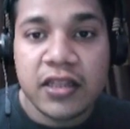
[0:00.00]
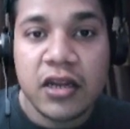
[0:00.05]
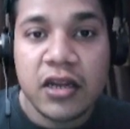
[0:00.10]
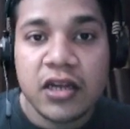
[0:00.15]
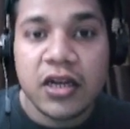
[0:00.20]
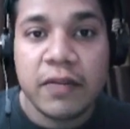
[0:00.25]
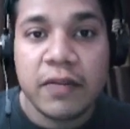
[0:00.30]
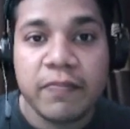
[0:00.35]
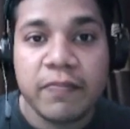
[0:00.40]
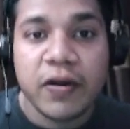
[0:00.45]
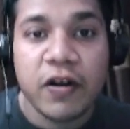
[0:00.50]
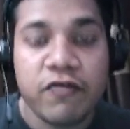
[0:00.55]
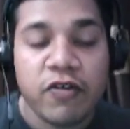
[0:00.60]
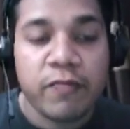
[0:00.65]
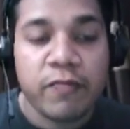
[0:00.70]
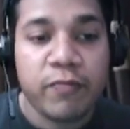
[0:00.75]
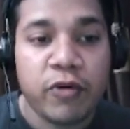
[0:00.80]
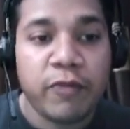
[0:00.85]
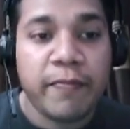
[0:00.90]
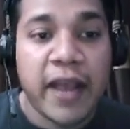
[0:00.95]
number of
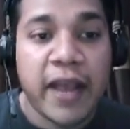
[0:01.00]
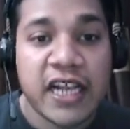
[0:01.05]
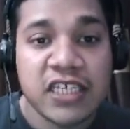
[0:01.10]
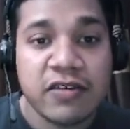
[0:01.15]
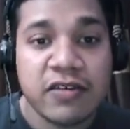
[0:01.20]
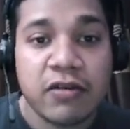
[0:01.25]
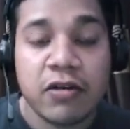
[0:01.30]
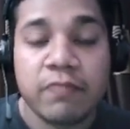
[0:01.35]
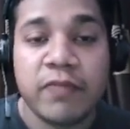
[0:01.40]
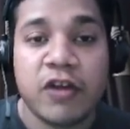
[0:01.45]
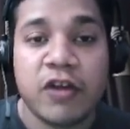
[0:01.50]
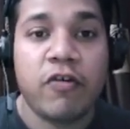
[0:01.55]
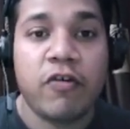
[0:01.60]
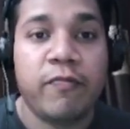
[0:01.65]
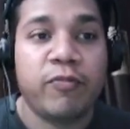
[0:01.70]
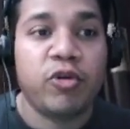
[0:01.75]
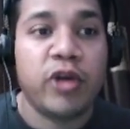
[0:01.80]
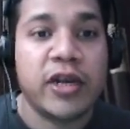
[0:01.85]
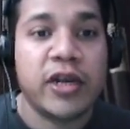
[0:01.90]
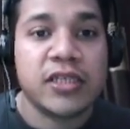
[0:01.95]
maximum number of
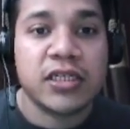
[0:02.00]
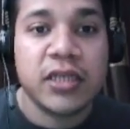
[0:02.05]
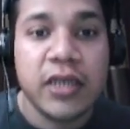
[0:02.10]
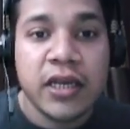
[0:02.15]
employees.